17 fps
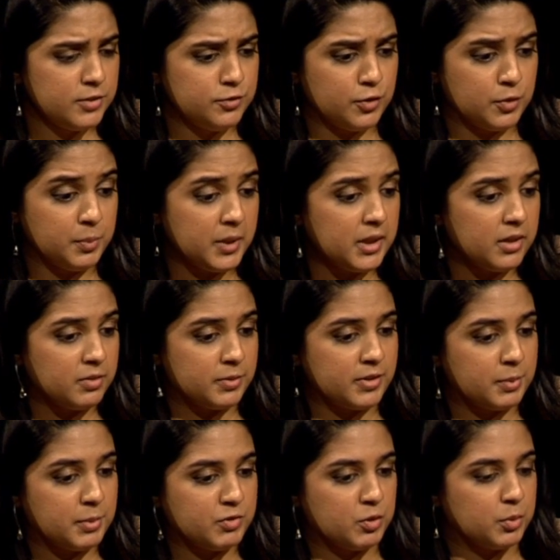For me, I mean,
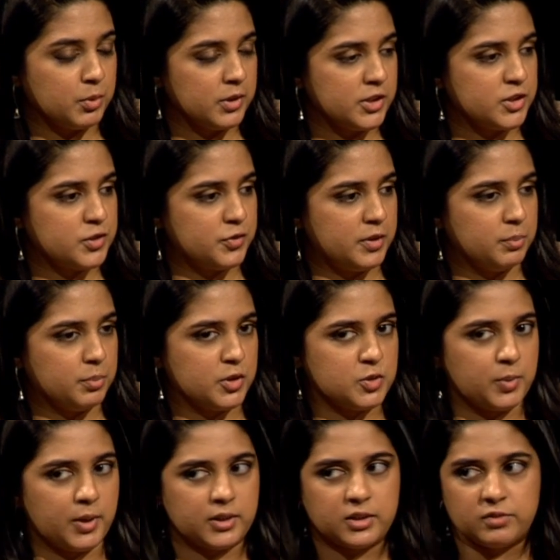coming from a religious freedom
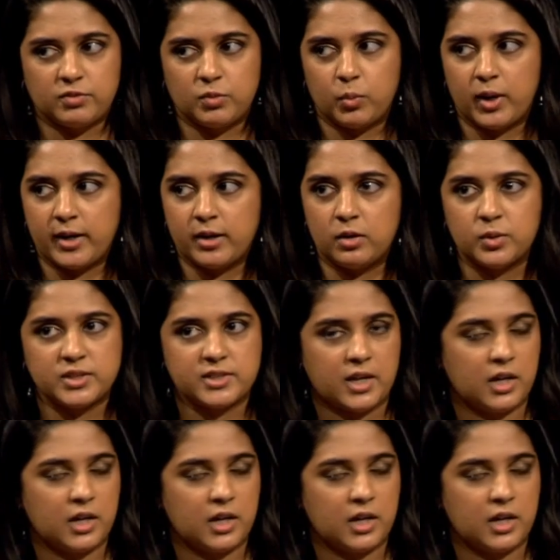perspective, what I always